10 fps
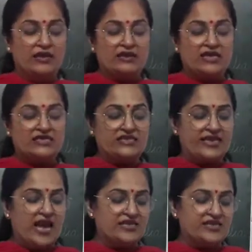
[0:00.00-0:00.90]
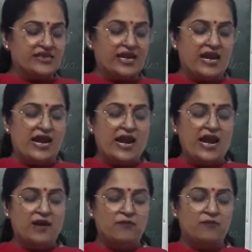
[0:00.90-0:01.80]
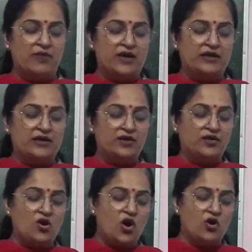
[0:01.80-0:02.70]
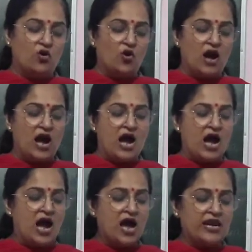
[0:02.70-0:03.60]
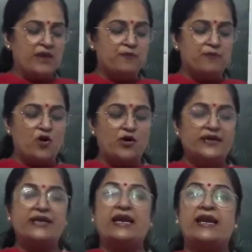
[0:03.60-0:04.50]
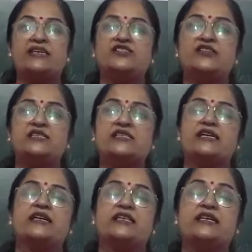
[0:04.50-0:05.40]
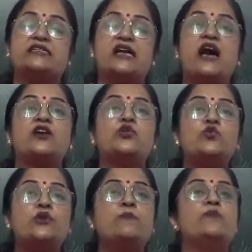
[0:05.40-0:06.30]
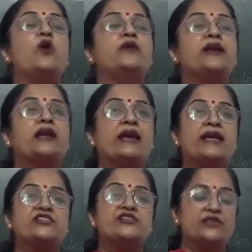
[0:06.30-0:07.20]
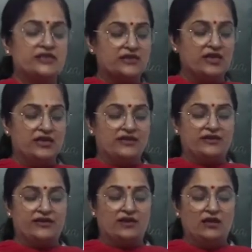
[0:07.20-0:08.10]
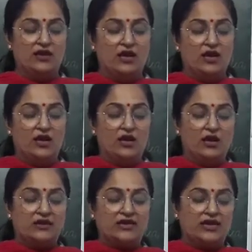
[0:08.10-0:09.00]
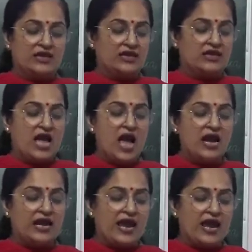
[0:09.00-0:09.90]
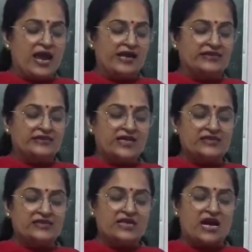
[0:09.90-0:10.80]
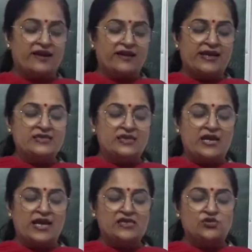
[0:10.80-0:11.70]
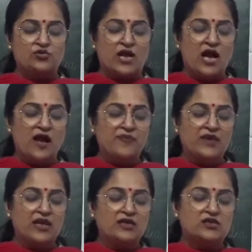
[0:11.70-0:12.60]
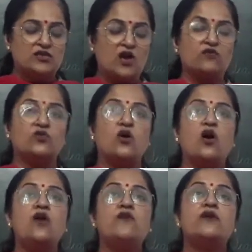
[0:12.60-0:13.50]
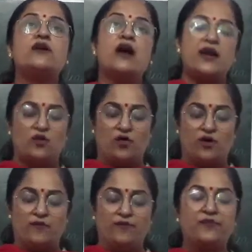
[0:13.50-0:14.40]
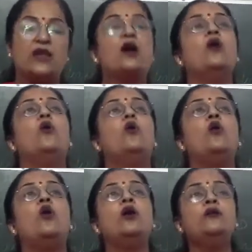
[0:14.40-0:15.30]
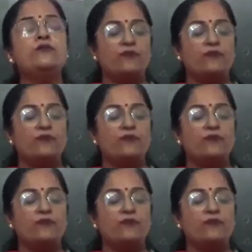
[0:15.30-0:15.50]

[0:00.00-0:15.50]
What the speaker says: The Siachen and Baltoro are important glaciers here. These are two important glaciers there. The Ladakh and Janskar range lies to the south of Karakoram. On